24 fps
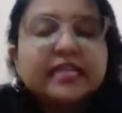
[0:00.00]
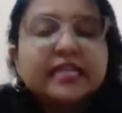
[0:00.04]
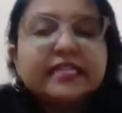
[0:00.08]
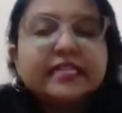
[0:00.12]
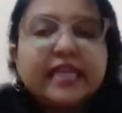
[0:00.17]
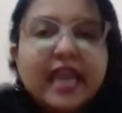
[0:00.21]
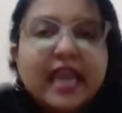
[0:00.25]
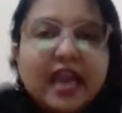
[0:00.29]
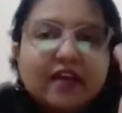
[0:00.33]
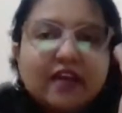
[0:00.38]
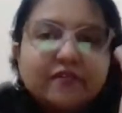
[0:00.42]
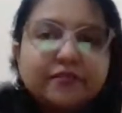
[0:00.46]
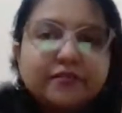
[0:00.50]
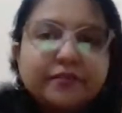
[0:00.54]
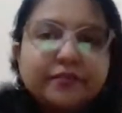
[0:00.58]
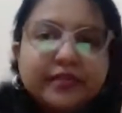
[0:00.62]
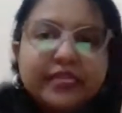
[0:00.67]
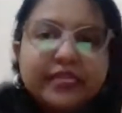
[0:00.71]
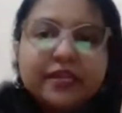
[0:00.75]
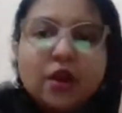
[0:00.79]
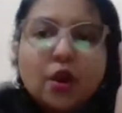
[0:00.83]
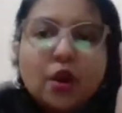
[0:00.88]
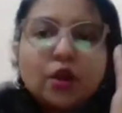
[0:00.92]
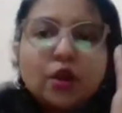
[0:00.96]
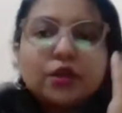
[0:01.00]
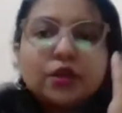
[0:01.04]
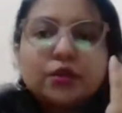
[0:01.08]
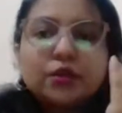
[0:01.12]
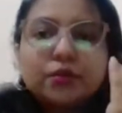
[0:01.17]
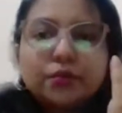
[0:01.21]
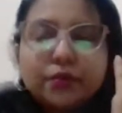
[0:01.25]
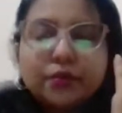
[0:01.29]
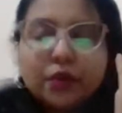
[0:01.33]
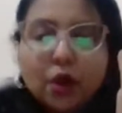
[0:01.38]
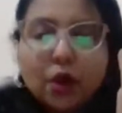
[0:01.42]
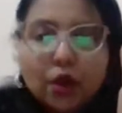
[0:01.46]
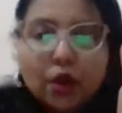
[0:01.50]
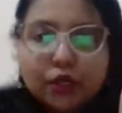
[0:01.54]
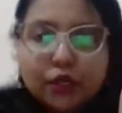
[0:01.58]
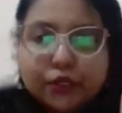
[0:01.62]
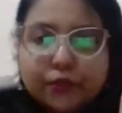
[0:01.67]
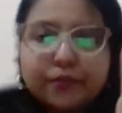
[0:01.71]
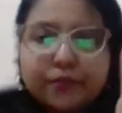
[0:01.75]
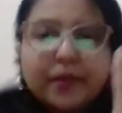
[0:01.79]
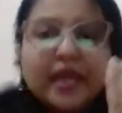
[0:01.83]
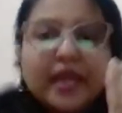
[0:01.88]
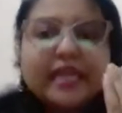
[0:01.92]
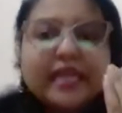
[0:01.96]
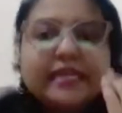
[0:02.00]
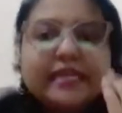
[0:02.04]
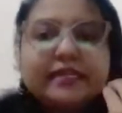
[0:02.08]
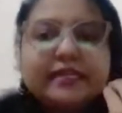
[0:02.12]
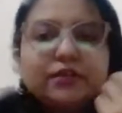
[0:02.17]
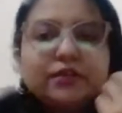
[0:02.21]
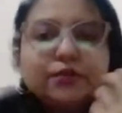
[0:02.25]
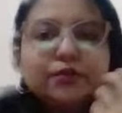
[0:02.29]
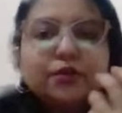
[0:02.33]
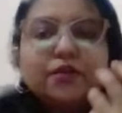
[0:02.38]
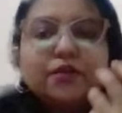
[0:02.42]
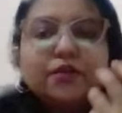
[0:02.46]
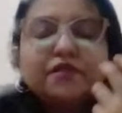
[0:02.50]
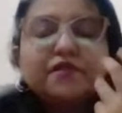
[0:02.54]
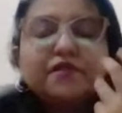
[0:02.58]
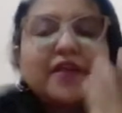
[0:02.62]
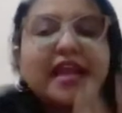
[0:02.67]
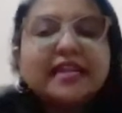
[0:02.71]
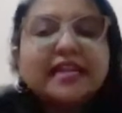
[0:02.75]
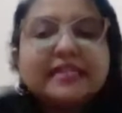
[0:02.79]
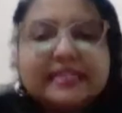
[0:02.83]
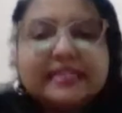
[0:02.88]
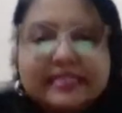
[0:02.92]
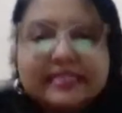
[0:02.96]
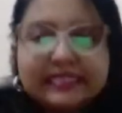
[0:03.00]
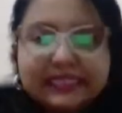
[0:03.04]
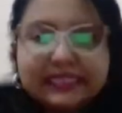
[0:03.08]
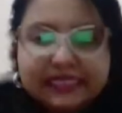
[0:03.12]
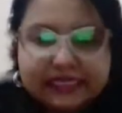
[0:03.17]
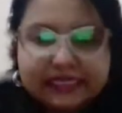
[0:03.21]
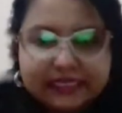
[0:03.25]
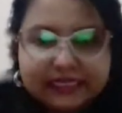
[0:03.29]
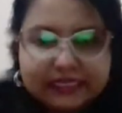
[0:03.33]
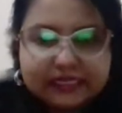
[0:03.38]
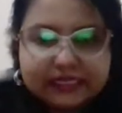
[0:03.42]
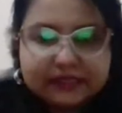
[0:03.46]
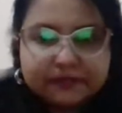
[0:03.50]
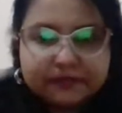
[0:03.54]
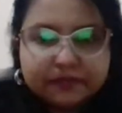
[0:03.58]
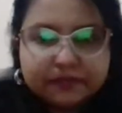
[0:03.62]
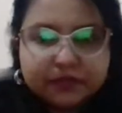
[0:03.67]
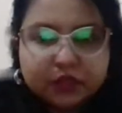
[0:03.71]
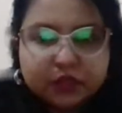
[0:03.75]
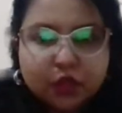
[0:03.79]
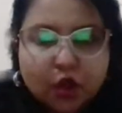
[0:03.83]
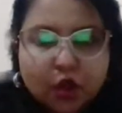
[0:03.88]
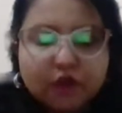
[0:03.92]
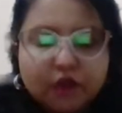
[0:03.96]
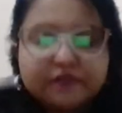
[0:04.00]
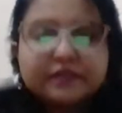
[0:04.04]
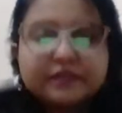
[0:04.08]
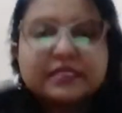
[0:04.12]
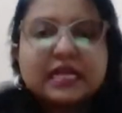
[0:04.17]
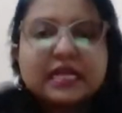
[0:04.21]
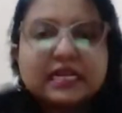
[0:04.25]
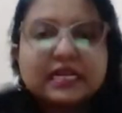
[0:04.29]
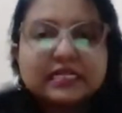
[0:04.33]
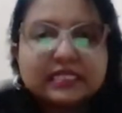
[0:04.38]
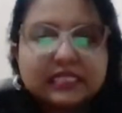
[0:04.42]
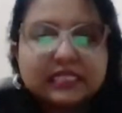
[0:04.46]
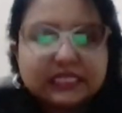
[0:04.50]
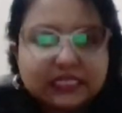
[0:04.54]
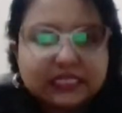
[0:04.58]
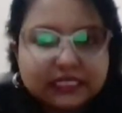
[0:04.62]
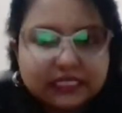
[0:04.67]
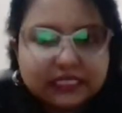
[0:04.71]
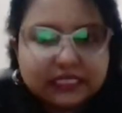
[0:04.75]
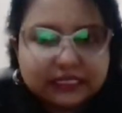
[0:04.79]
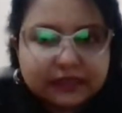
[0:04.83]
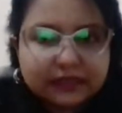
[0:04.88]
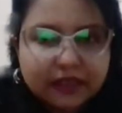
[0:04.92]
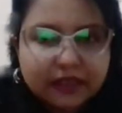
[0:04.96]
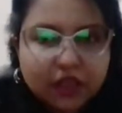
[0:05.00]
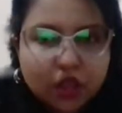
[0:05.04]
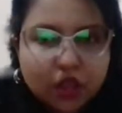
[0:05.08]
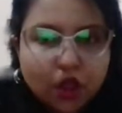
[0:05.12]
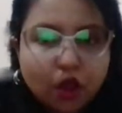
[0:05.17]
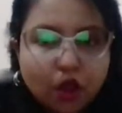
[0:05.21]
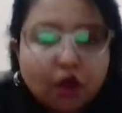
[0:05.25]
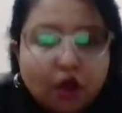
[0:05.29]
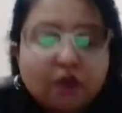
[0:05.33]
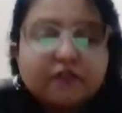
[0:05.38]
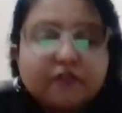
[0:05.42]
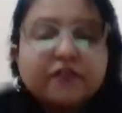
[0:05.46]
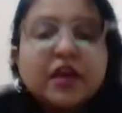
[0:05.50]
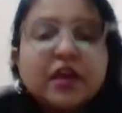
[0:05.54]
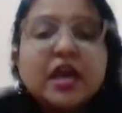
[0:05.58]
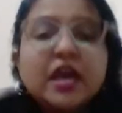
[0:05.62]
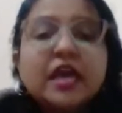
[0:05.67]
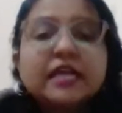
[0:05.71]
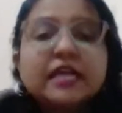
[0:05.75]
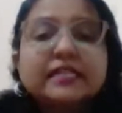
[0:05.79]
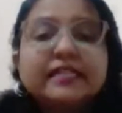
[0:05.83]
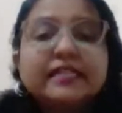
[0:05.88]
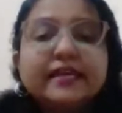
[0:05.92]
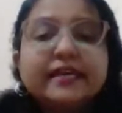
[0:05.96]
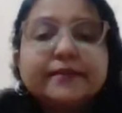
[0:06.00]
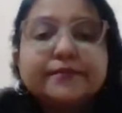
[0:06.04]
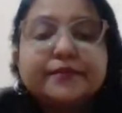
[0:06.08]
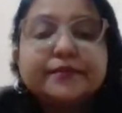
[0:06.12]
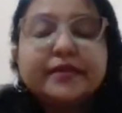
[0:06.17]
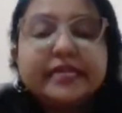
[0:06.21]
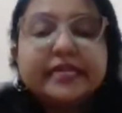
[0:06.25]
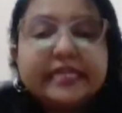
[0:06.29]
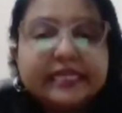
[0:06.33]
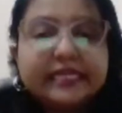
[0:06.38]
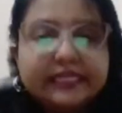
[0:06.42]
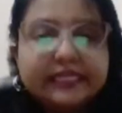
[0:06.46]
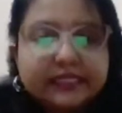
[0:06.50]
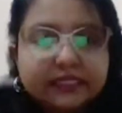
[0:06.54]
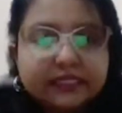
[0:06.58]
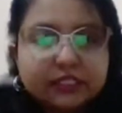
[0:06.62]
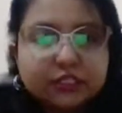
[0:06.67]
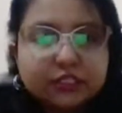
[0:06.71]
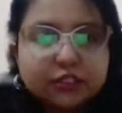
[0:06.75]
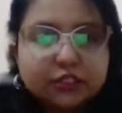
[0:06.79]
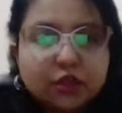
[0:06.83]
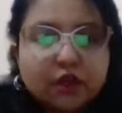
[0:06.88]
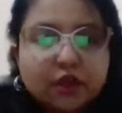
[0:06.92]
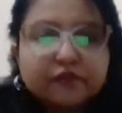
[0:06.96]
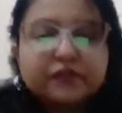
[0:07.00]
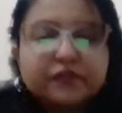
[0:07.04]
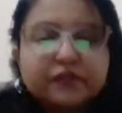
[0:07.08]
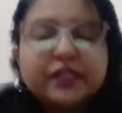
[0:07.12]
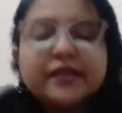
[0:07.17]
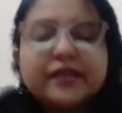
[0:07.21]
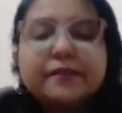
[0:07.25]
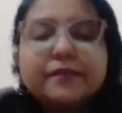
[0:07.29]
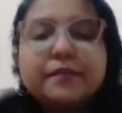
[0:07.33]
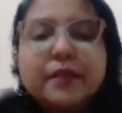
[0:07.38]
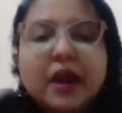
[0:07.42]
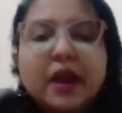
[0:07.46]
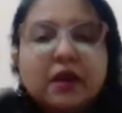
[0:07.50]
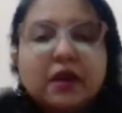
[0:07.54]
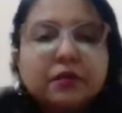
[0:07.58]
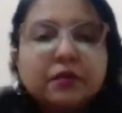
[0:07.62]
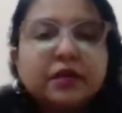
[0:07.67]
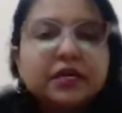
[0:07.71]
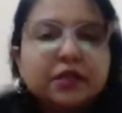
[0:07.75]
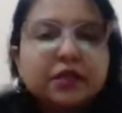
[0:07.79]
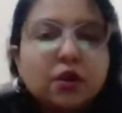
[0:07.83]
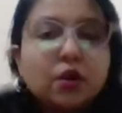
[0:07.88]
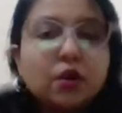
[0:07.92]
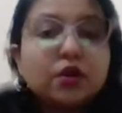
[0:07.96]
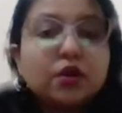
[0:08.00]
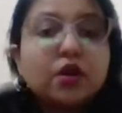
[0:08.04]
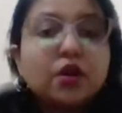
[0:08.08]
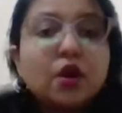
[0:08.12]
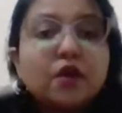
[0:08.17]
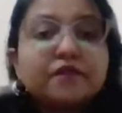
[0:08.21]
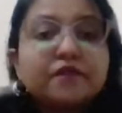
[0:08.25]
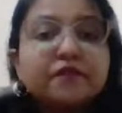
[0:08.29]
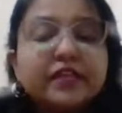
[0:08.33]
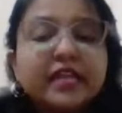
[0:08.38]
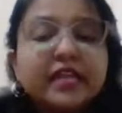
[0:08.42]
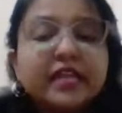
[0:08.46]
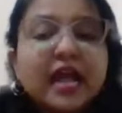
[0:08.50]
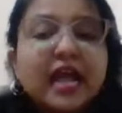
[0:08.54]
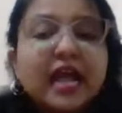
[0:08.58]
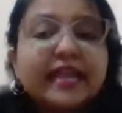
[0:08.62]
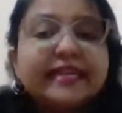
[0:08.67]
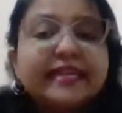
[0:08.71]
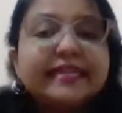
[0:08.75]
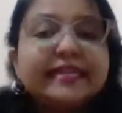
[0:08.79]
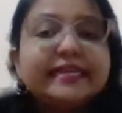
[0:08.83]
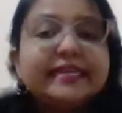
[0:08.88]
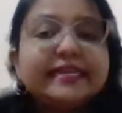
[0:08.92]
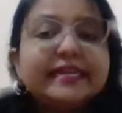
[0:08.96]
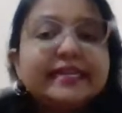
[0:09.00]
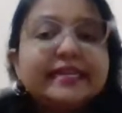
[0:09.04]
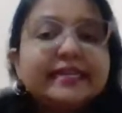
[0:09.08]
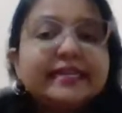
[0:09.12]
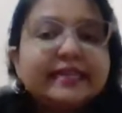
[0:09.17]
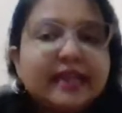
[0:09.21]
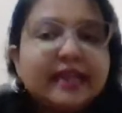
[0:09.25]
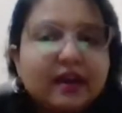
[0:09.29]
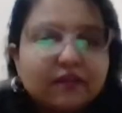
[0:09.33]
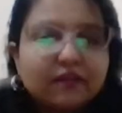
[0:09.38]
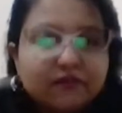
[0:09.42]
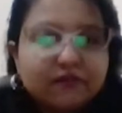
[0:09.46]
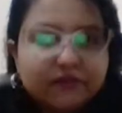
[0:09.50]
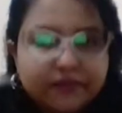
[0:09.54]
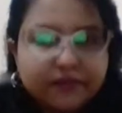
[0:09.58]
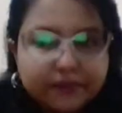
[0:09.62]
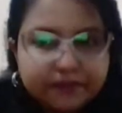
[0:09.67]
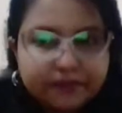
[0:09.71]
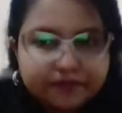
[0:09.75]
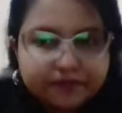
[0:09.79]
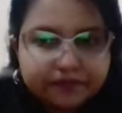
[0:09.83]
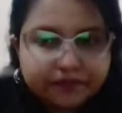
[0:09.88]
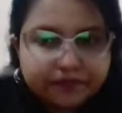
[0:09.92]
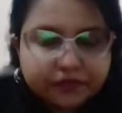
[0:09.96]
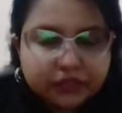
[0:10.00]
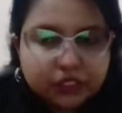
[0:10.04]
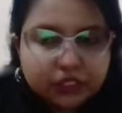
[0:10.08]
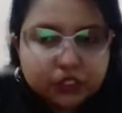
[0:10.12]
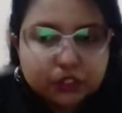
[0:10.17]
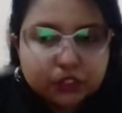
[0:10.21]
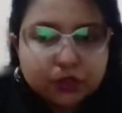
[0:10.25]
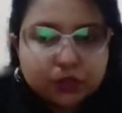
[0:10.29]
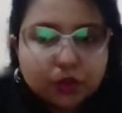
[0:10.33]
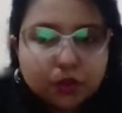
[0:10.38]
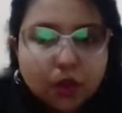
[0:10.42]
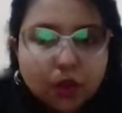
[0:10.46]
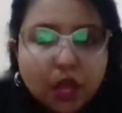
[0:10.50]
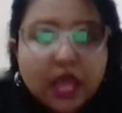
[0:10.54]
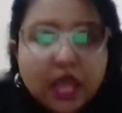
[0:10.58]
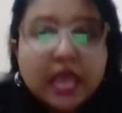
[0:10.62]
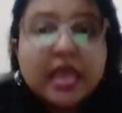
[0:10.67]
They have preoccupied, fantasies of success, of their brilliance, of their power, or of their ideal love. So